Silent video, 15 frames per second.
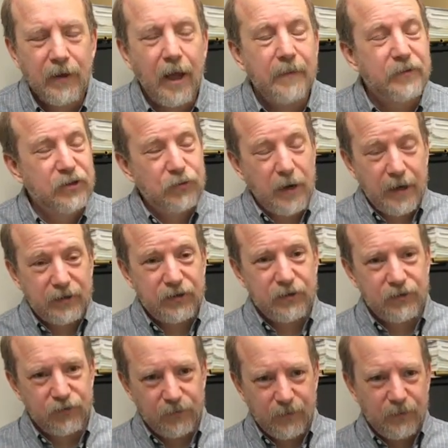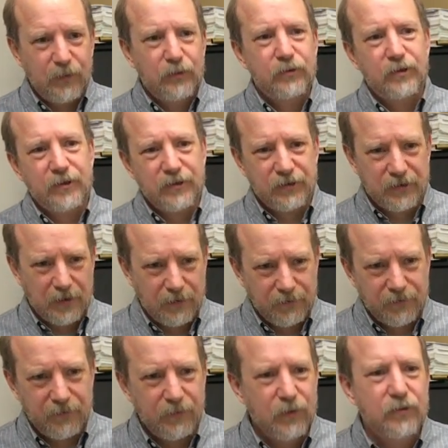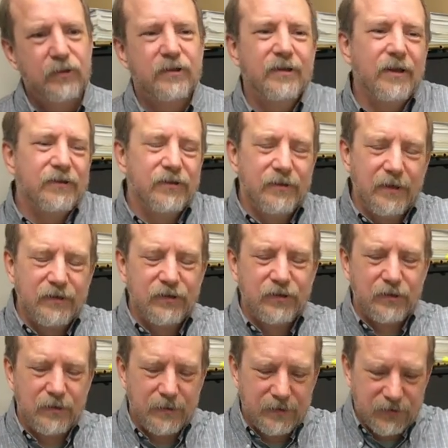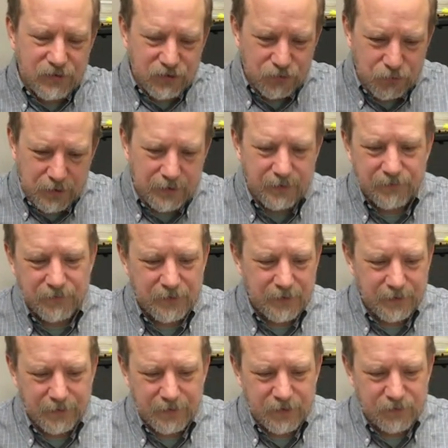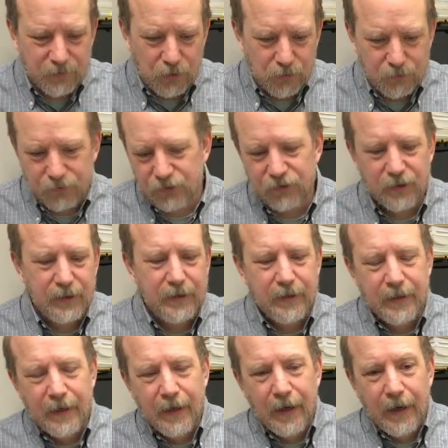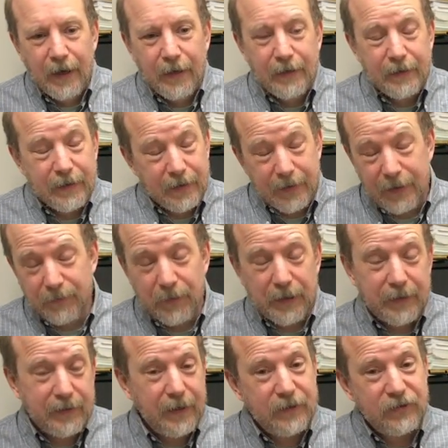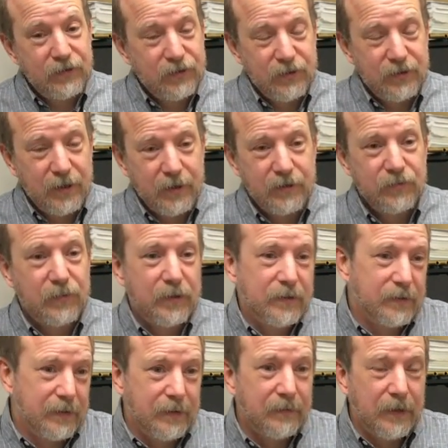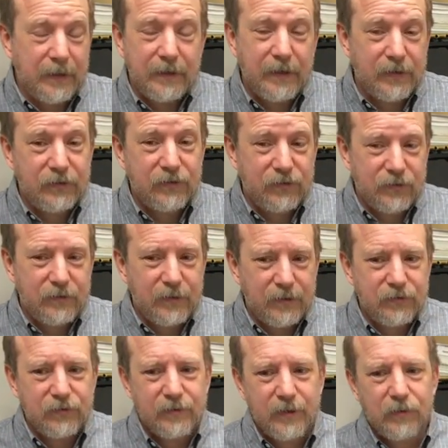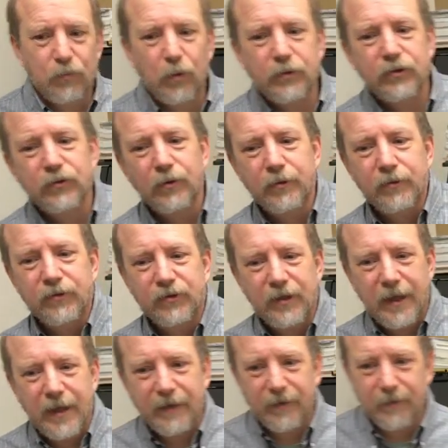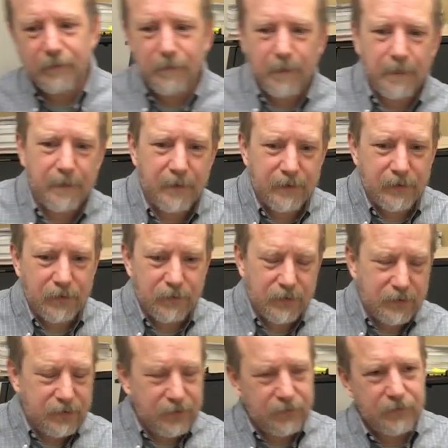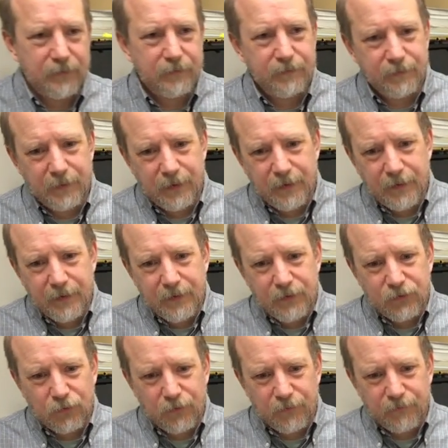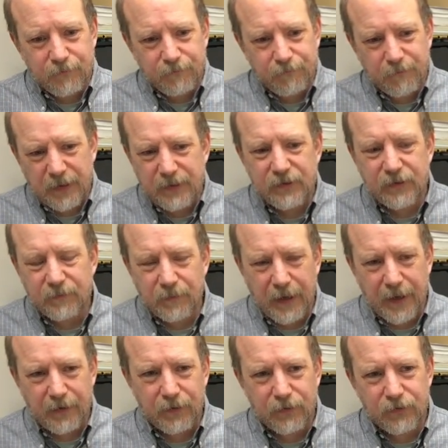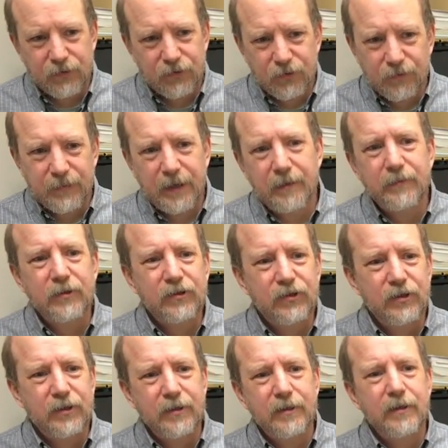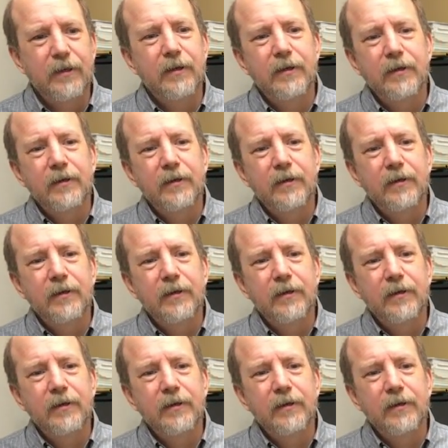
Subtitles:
abstractions from the music itself. Music doesn't necessarily strictly fit into these modes. In many cases it does, but in many cases it doesn't. And once you understand them, these different sort of basic patterns, you'll be able to see